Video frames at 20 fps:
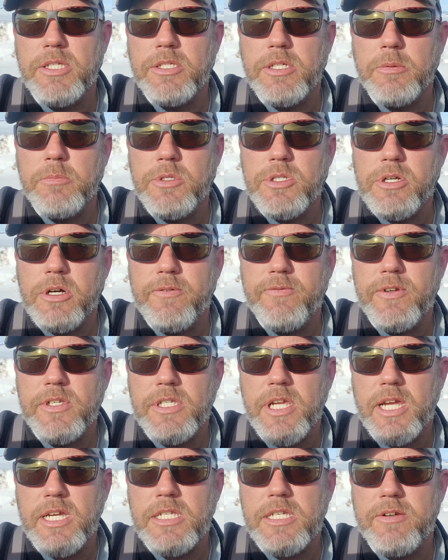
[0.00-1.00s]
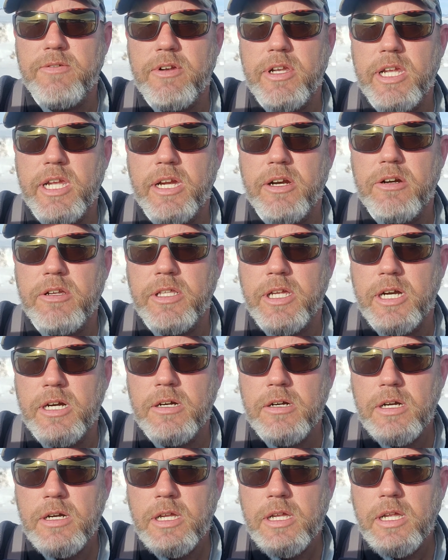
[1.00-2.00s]
some surface activity here and there.
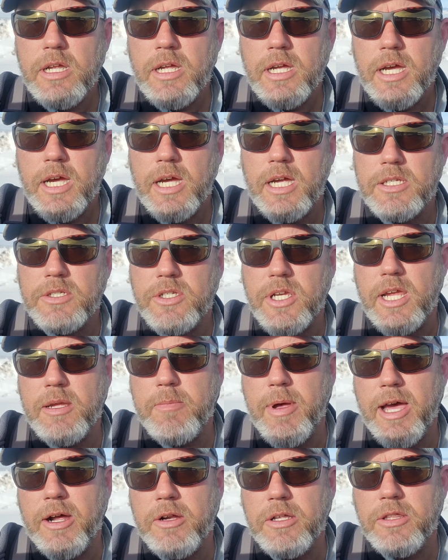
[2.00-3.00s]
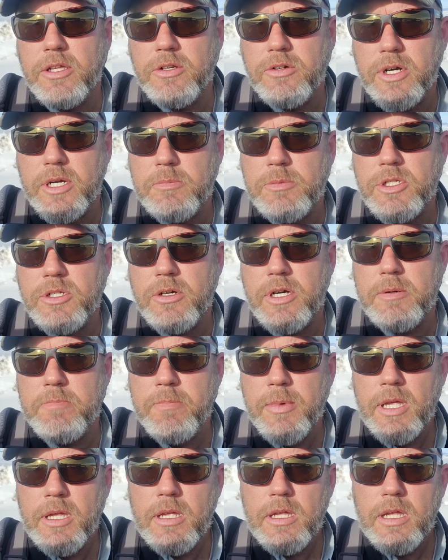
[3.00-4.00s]
Same out at the Dream Stream.
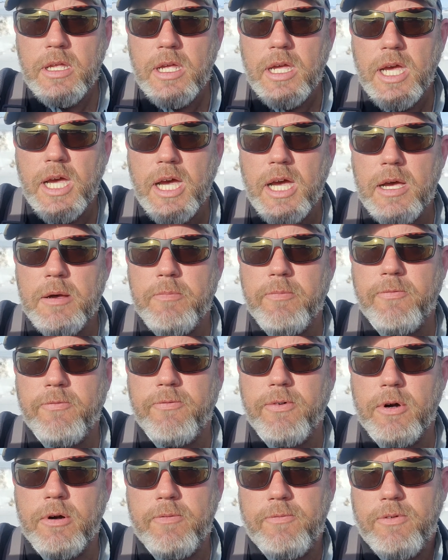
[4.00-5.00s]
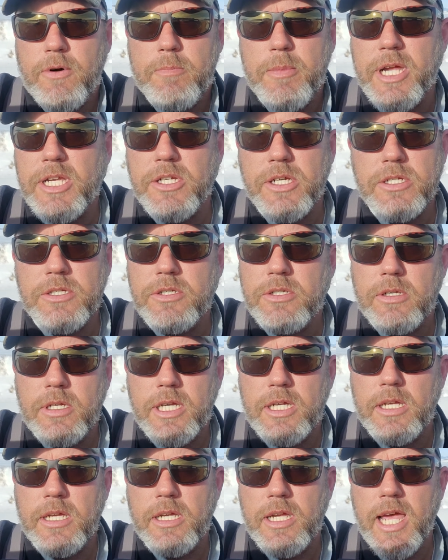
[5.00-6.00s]
For midges,
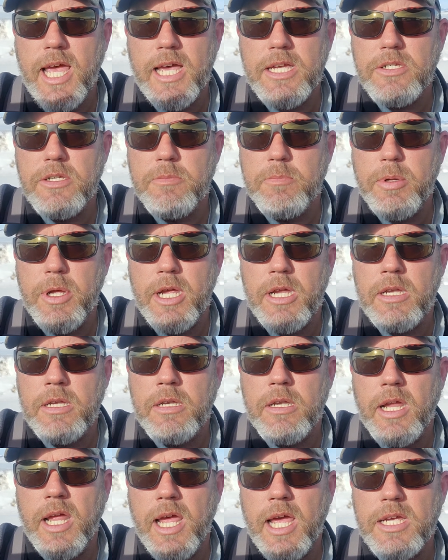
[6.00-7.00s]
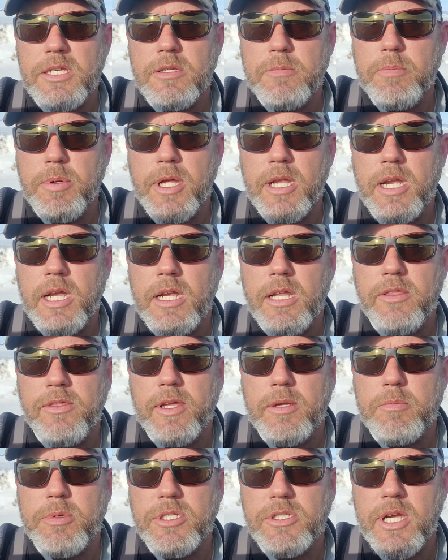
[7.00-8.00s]
it hasn't been
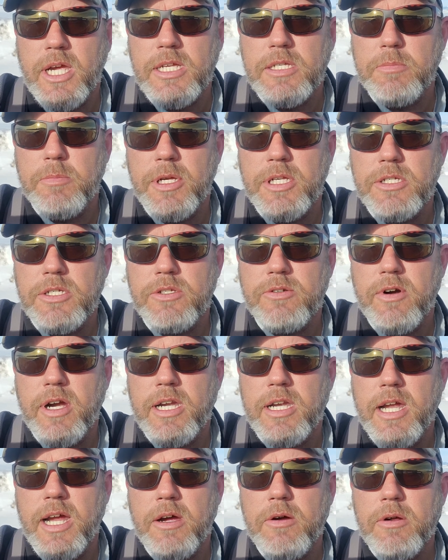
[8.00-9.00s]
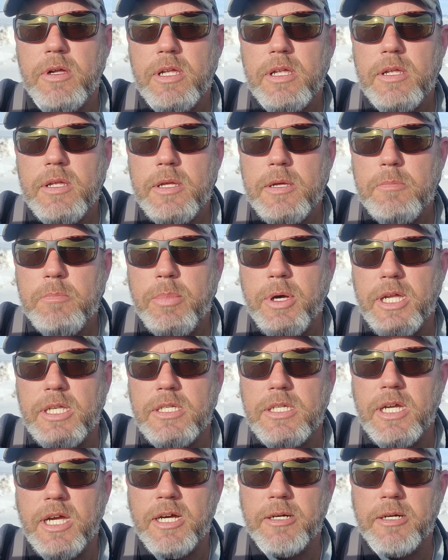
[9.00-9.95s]
anything besides midges right now, but